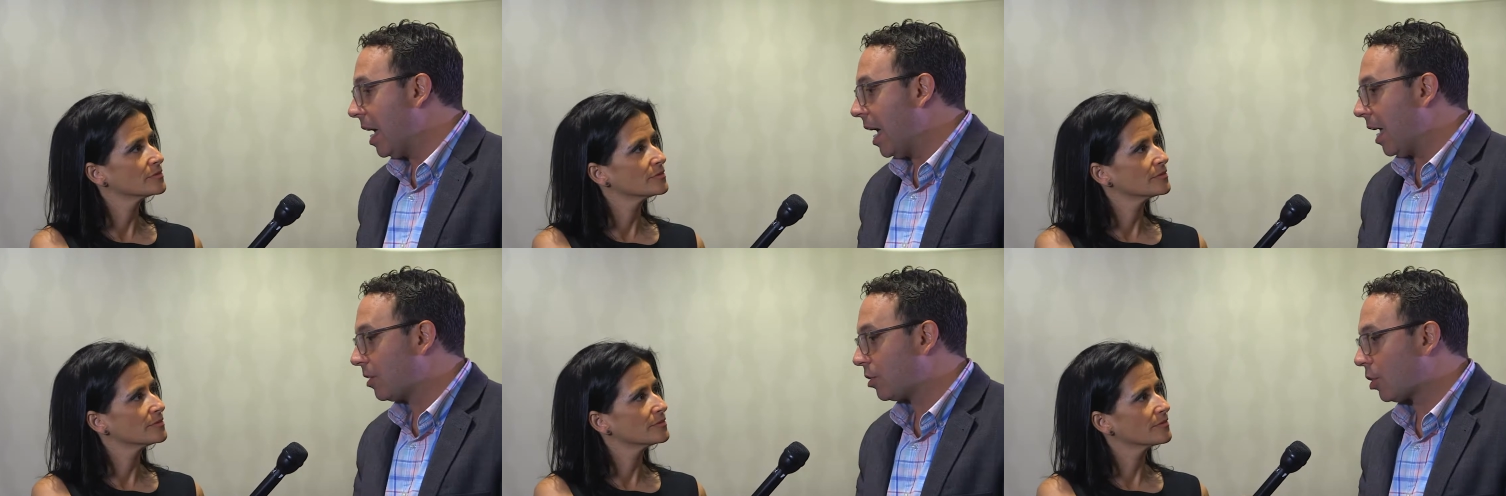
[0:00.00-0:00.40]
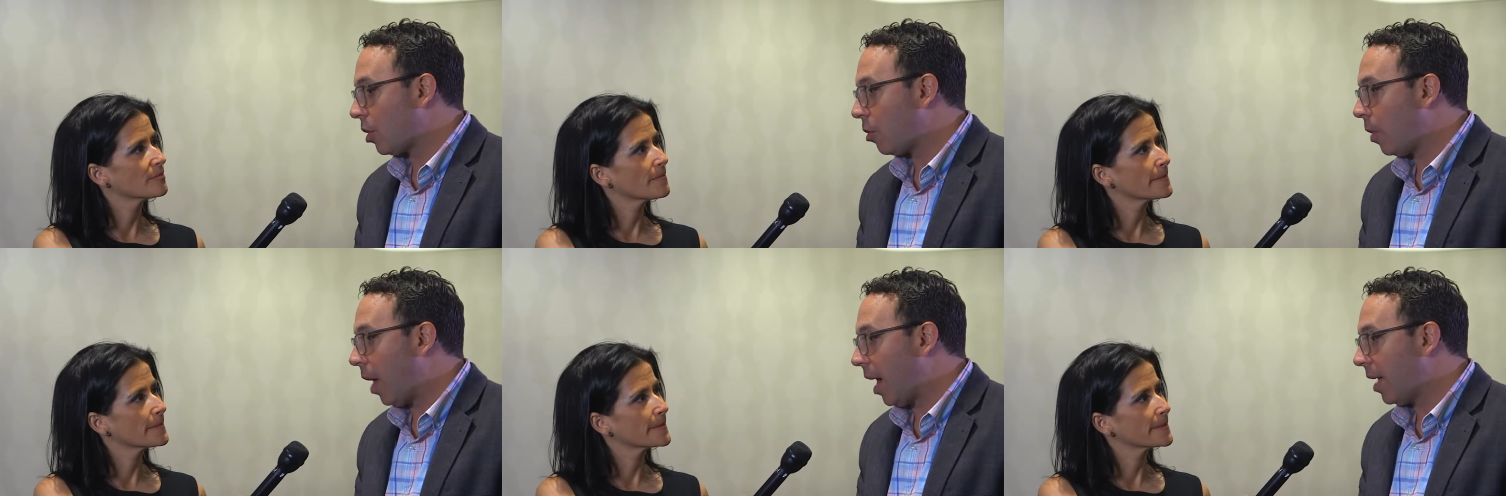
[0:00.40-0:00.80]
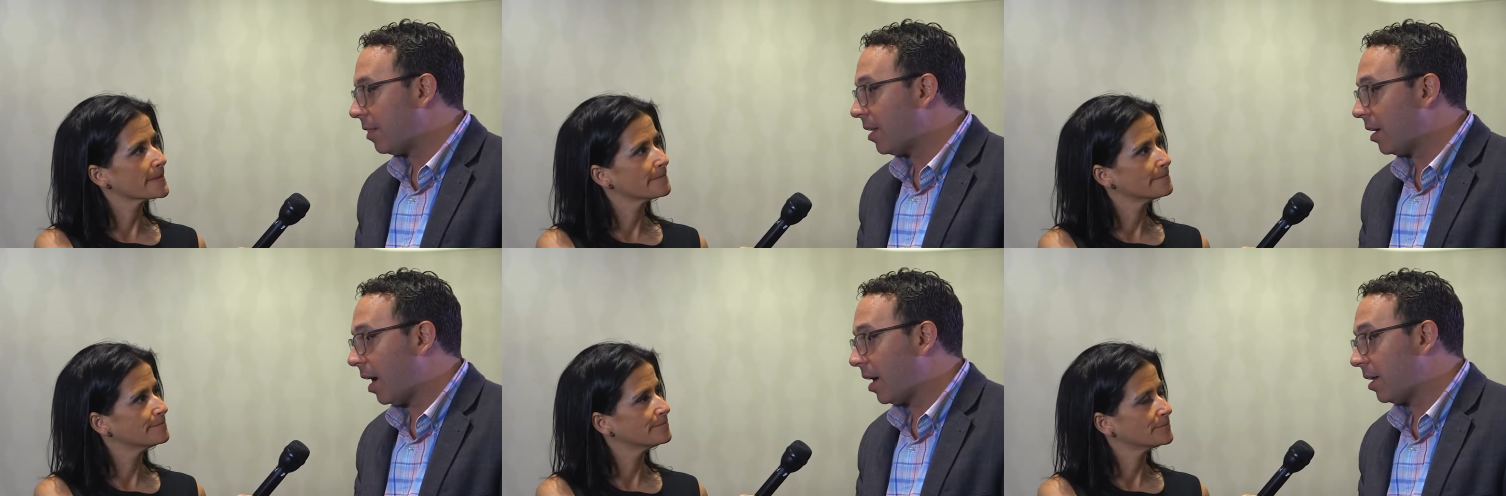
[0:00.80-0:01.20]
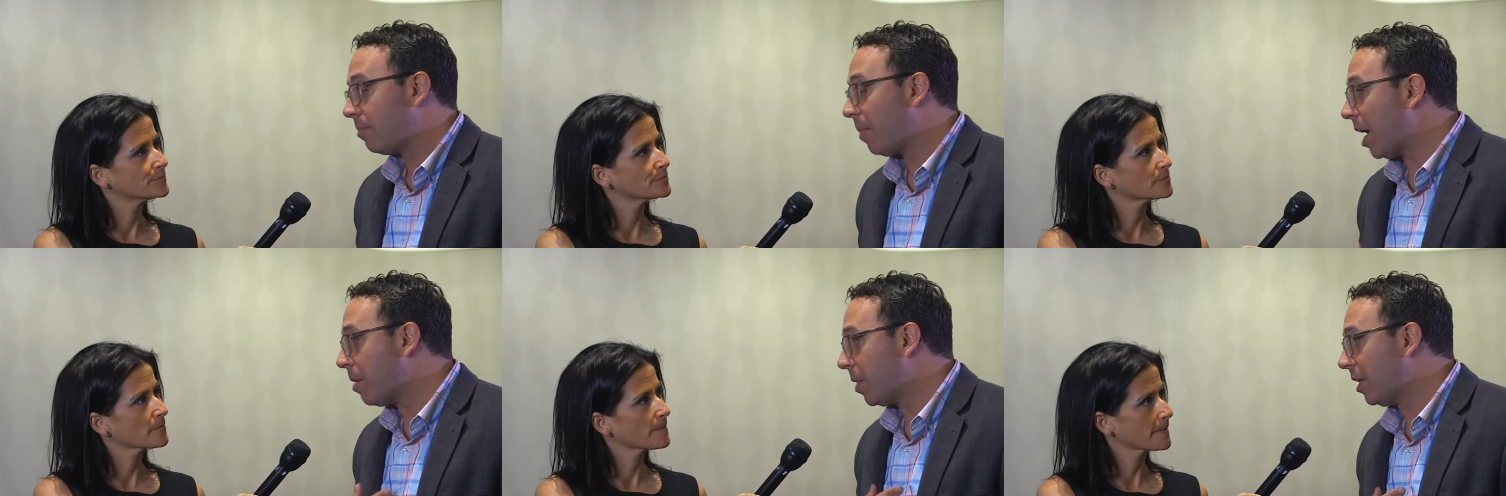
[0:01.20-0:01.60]
Speaker 1: And so, uh, there, in
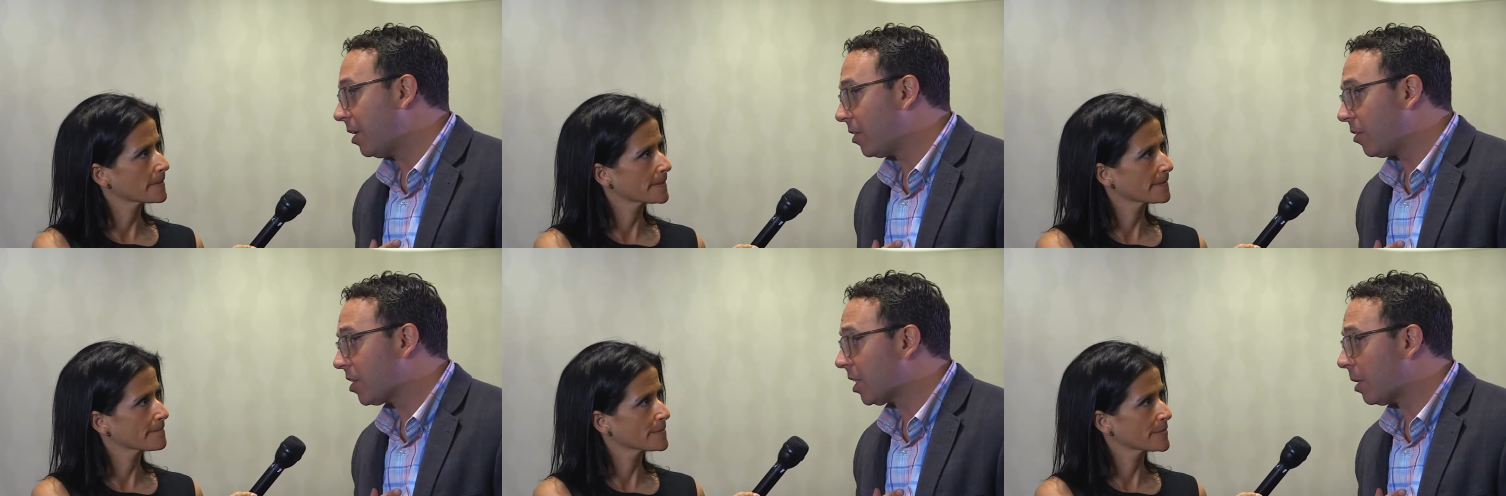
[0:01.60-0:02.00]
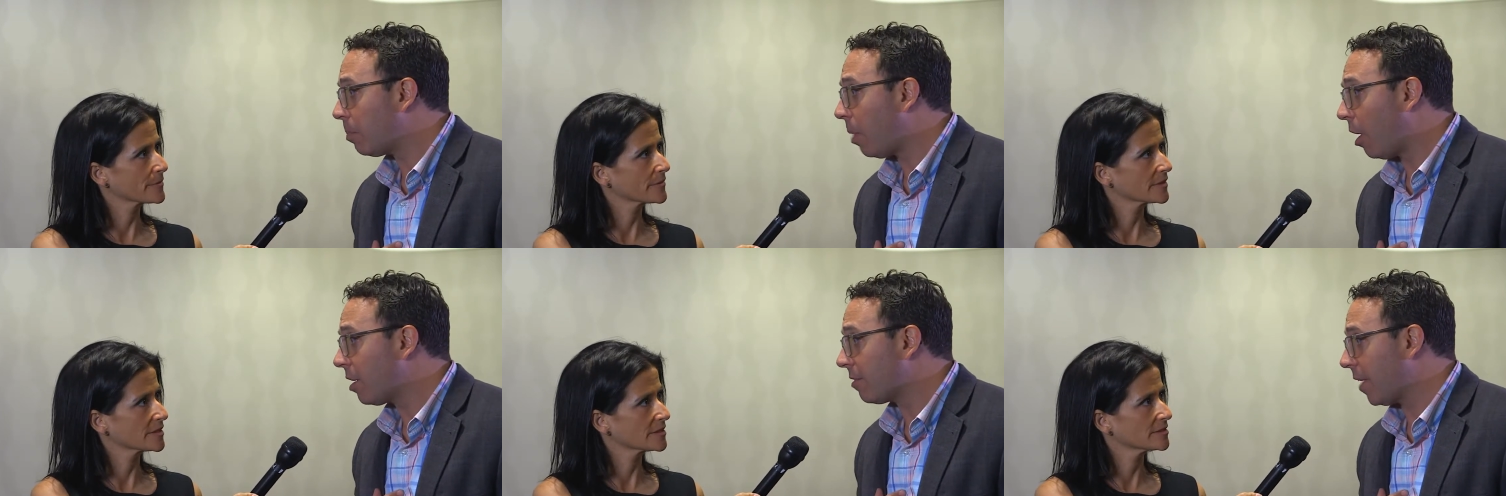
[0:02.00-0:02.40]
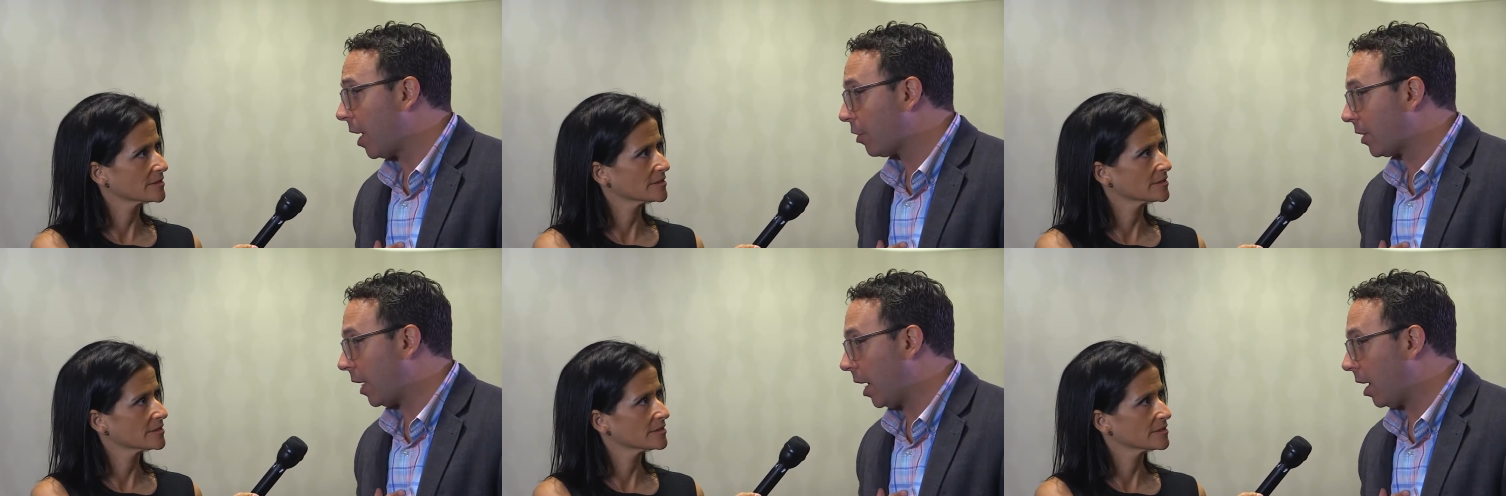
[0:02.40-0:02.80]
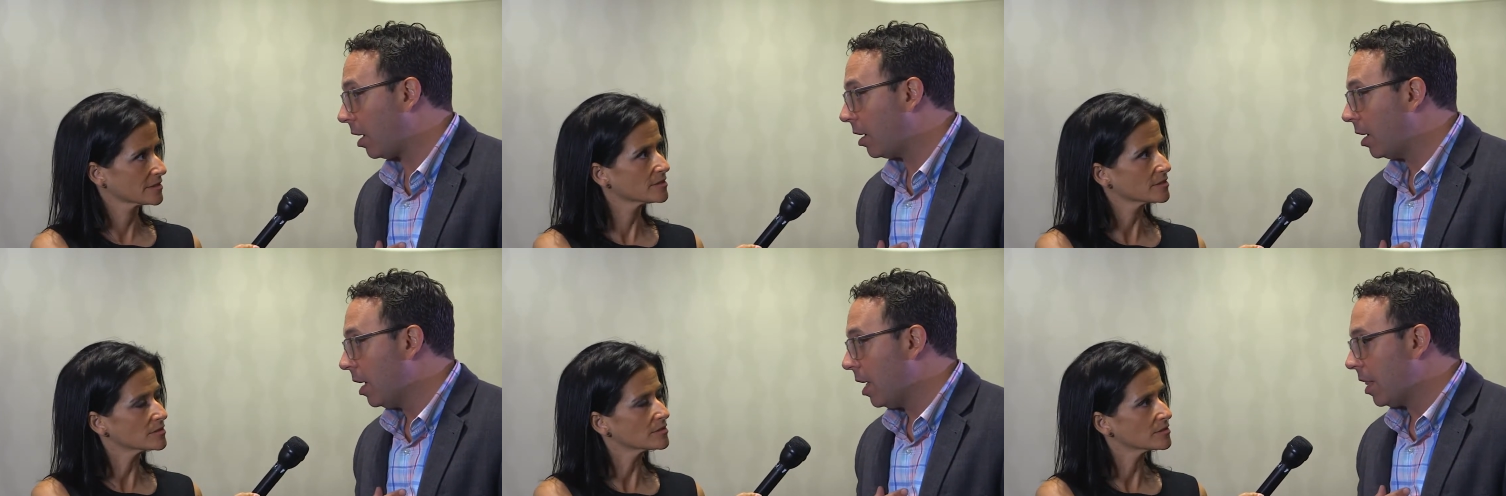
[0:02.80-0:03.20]
my opinion, there isn't a part of healthcare